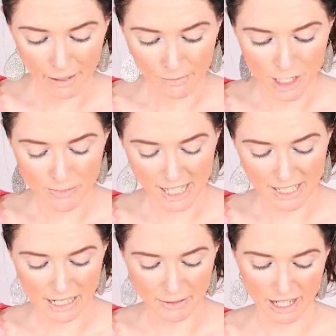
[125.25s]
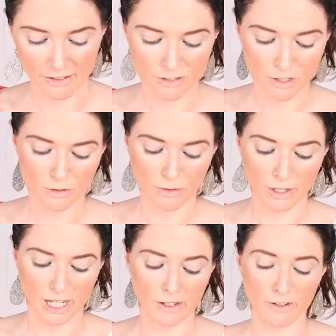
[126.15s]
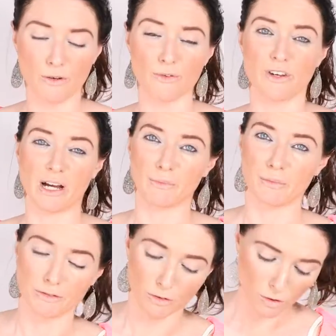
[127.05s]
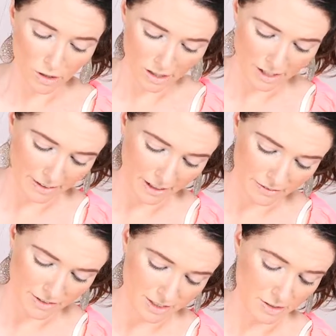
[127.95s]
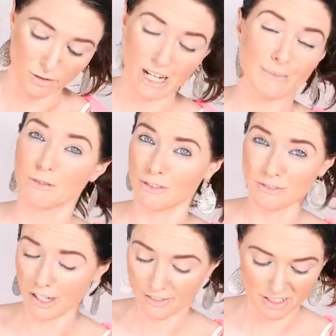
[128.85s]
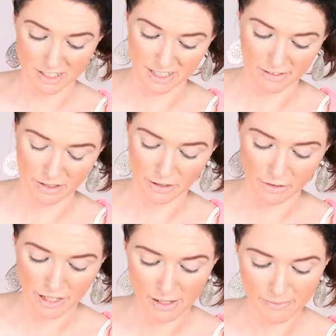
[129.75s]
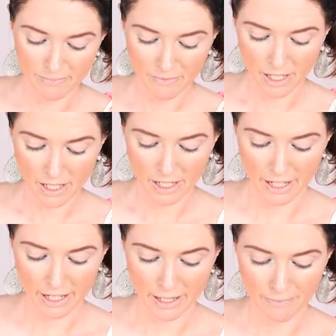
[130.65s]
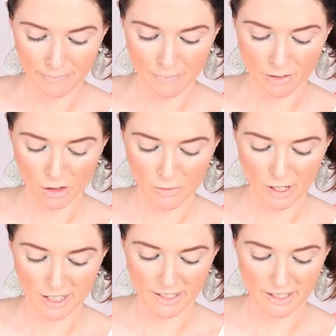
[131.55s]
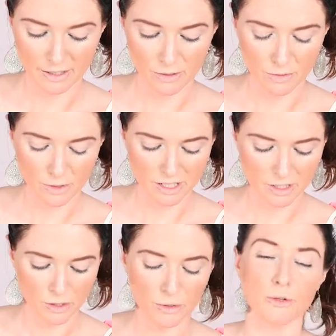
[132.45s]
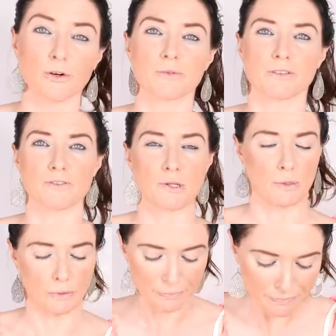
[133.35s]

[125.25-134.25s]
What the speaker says: Which means they would have to know the number before, and there's no label for 5, so they just have to know that. You might say, oh, what is 2 groups of 2?